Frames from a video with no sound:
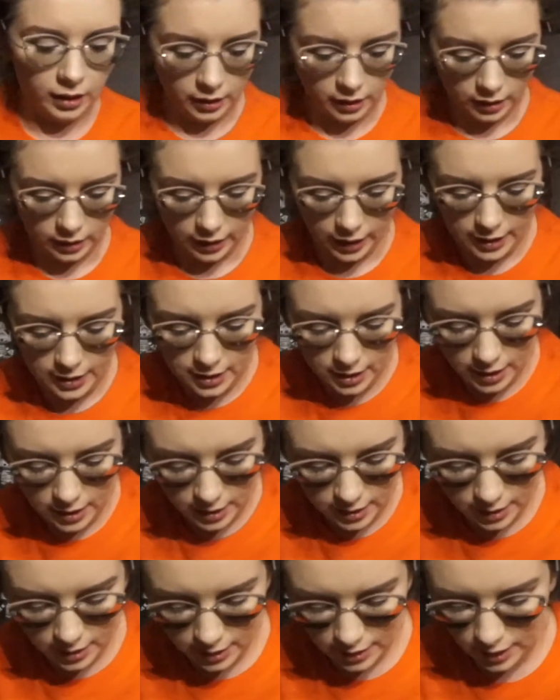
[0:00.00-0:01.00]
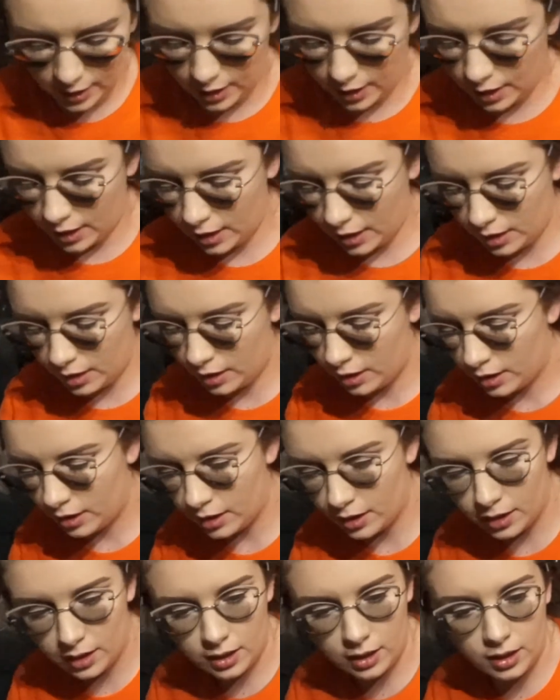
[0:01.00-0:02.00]
let us see
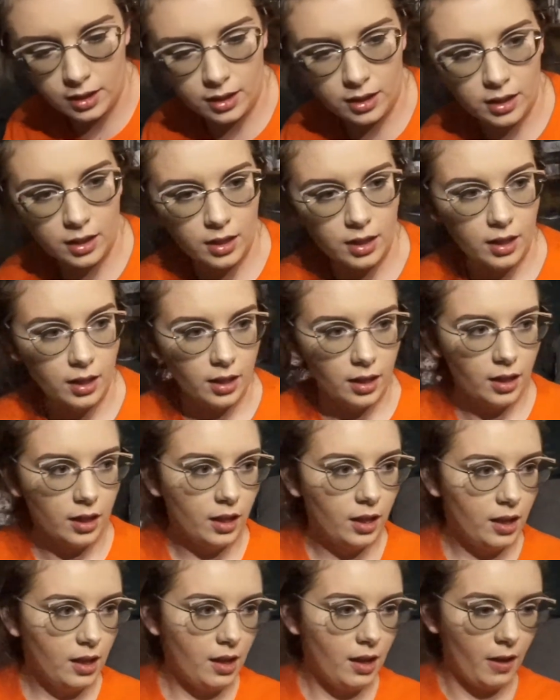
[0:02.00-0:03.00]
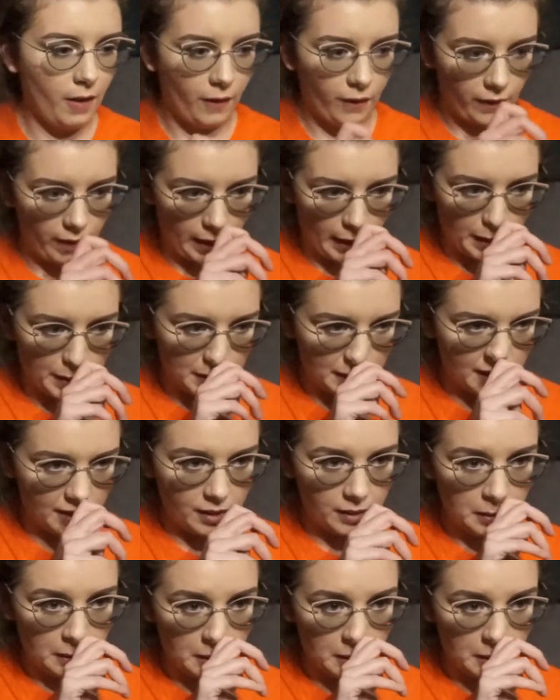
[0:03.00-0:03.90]
if it